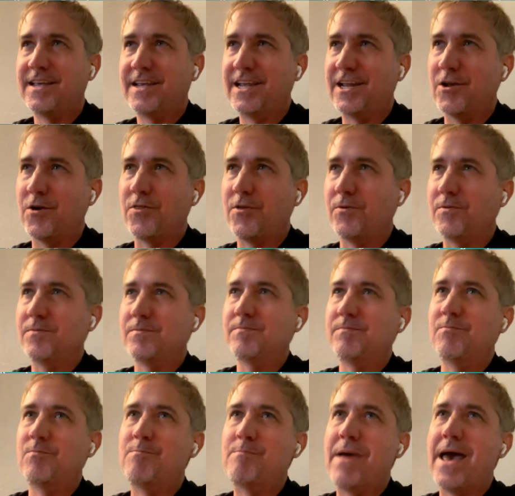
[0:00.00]
you know the
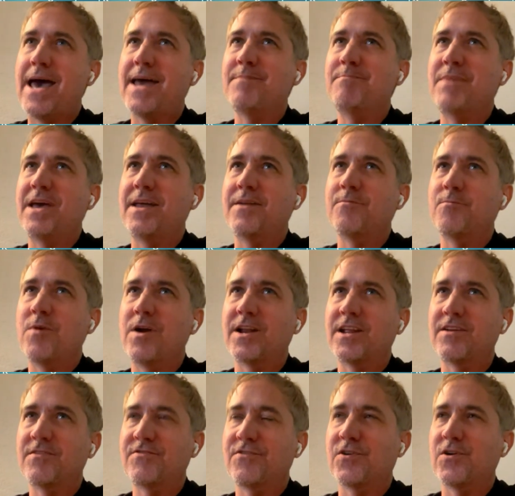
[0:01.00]
Mad Men
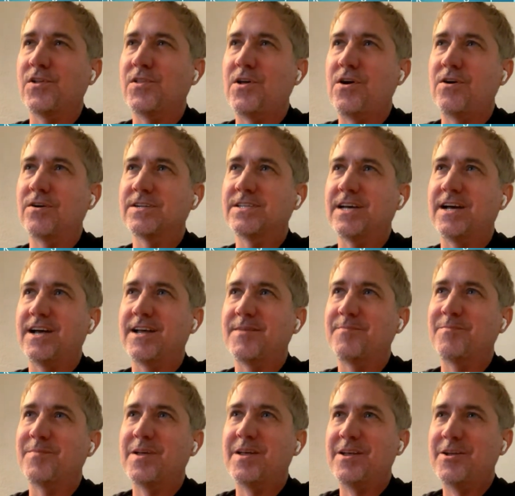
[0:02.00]
running for a long
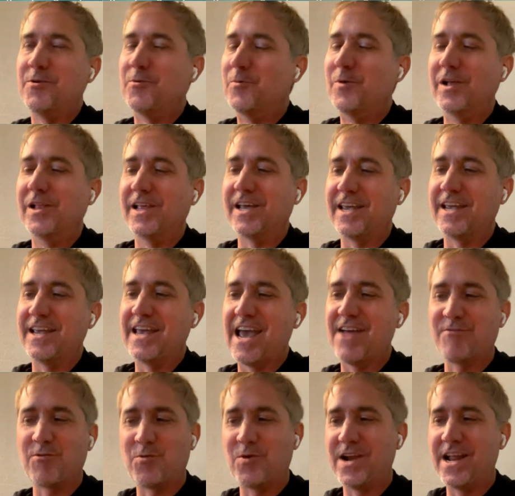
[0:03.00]
time really
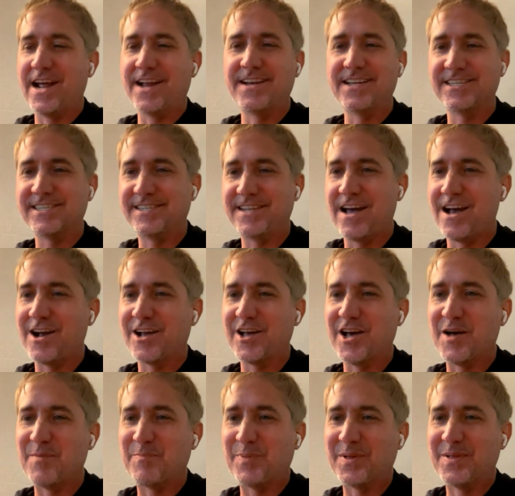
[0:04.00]
everyone had to stock
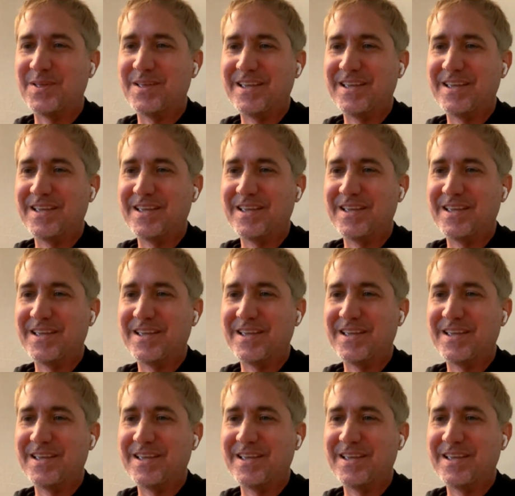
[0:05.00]
up